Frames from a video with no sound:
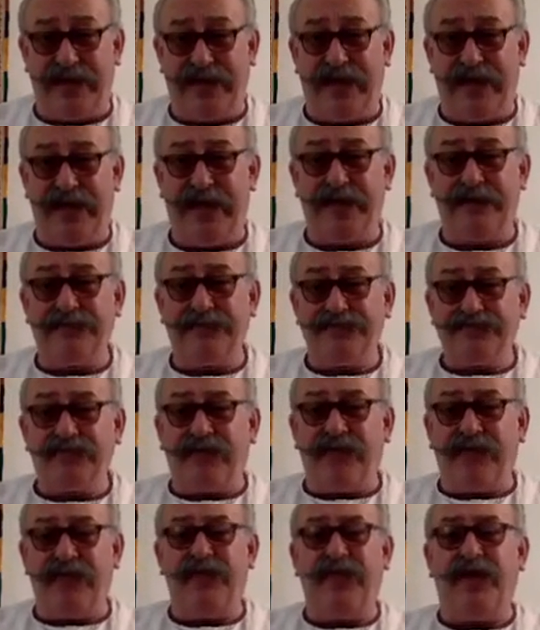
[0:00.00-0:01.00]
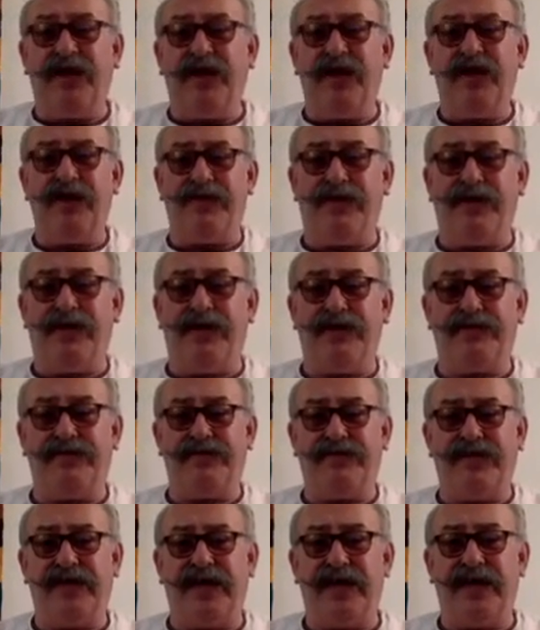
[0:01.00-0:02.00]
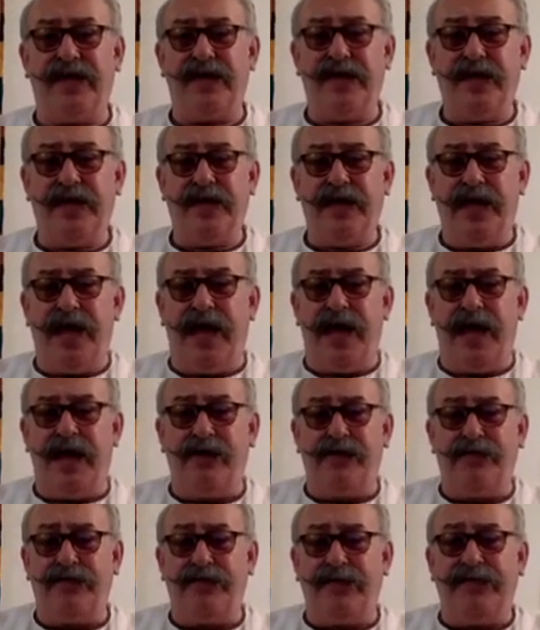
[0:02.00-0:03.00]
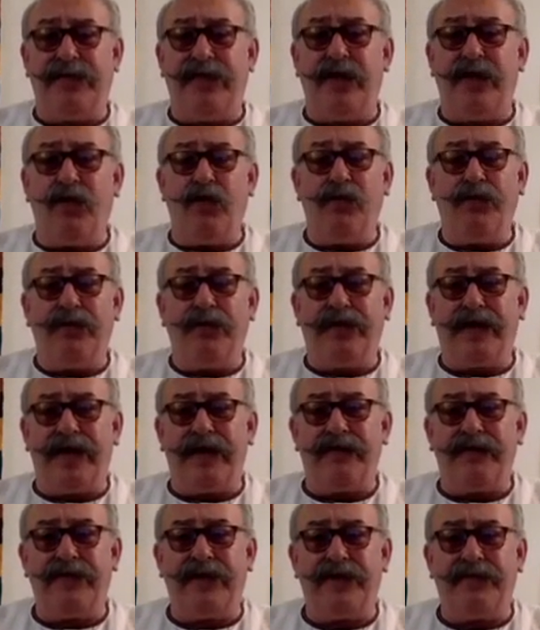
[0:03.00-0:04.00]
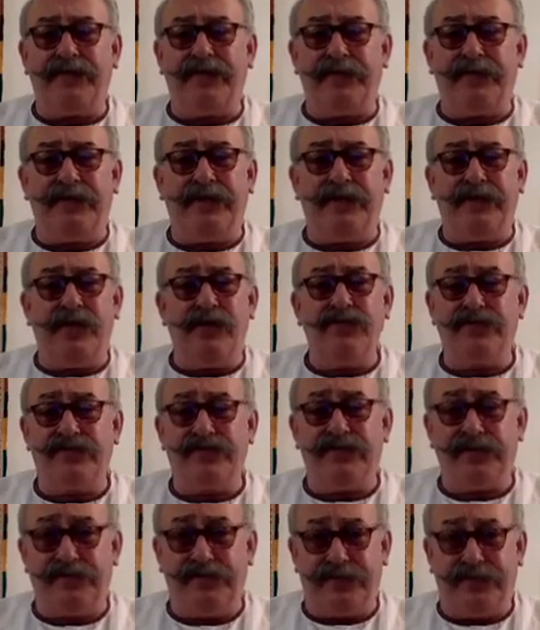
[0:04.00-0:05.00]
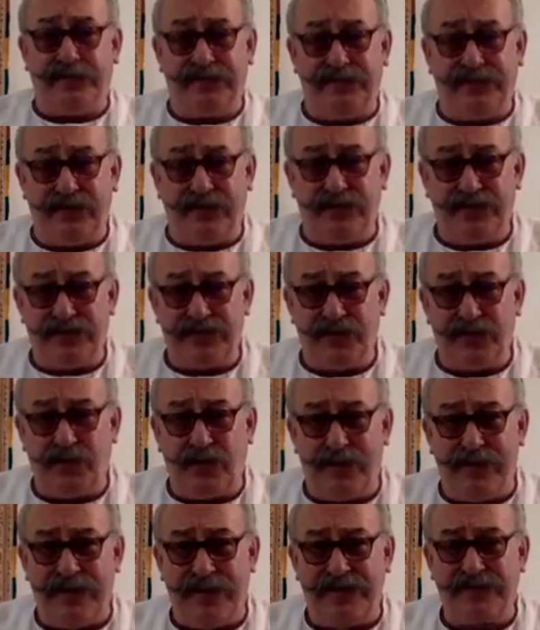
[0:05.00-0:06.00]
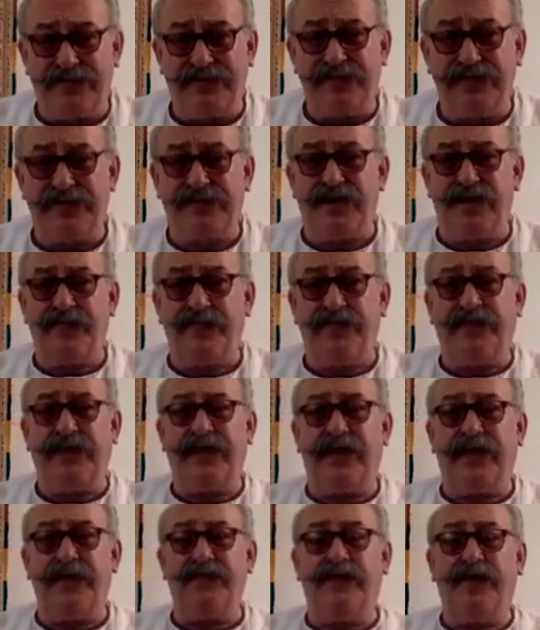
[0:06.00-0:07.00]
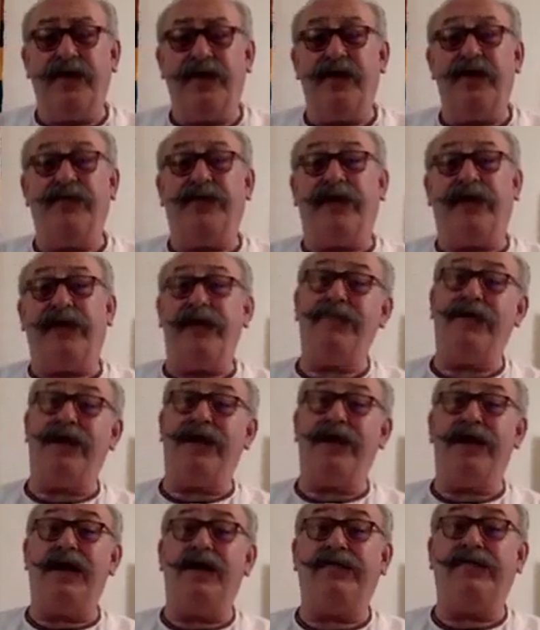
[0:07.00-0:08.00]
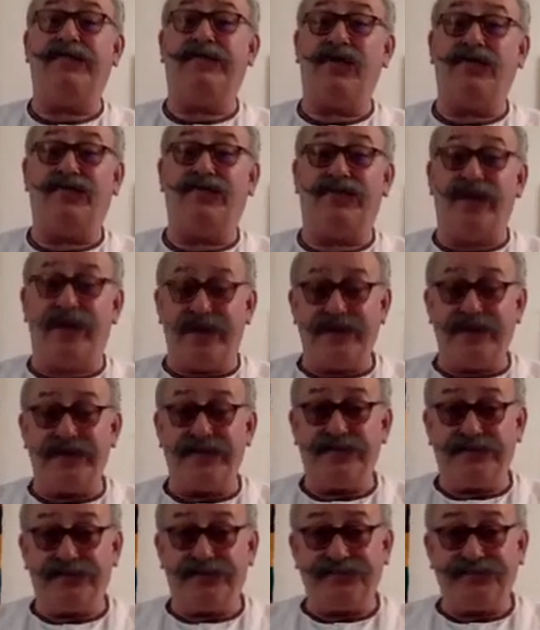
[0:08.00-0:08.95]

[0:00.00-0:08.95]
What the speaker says: year, in the early part of the year. And they all became, loads of the devotees who I met at this time became my lifelong friends.